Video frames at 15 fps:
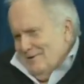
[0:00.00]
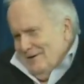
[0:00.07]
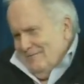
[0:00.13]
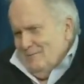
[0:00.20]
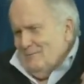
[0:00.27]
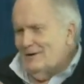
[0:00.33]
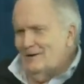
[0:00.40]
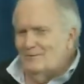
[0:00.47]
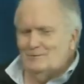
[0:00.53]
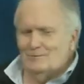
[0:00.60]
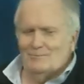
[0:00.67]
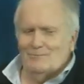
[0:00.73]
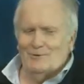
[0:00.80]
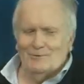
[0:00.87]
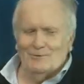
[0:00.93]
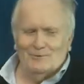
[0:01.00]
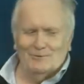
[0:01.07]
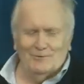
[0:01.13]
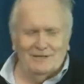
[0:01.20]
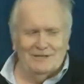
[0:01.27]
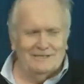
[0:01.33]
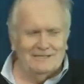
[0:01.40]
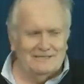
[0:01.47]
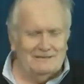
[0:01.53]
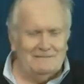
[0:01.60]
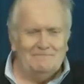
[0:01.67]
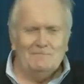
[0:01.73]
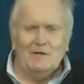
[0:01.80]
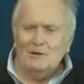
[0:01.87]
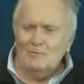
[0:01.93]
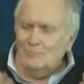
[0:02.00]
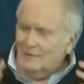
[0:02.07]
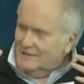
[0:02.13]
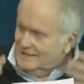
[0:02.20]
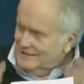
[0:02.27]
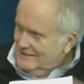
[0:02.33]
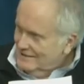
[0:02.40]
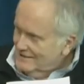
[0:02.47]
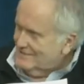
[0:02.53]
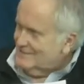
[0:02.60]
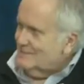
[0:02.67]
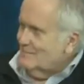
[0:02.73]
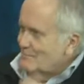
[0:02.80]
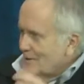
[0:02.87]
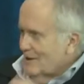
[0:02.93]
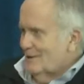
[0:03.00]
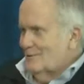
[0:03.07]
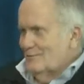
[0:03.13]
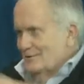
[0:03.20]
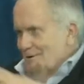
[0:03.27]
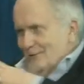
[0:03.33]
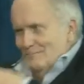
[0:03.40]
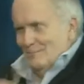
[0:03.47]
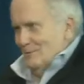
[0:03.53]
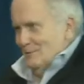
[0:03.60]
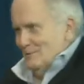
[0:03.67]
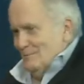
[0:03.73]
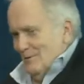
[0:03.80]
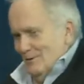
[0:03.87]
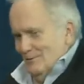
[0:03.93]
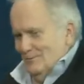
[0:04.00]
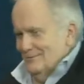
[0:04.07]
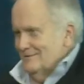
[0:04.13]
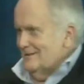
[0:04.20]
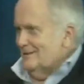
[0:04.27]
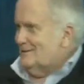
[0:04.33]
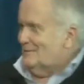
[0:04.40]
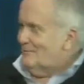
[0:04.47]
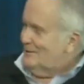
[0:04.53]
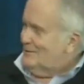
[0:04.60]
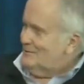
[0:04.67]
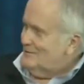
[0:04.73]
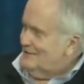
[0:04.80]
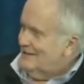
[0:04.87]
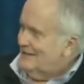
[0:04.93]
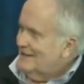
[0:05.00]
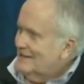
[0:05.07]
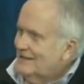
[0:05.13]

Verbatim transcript: Everybody knows what poetry is, but it is the modern and postmodern situation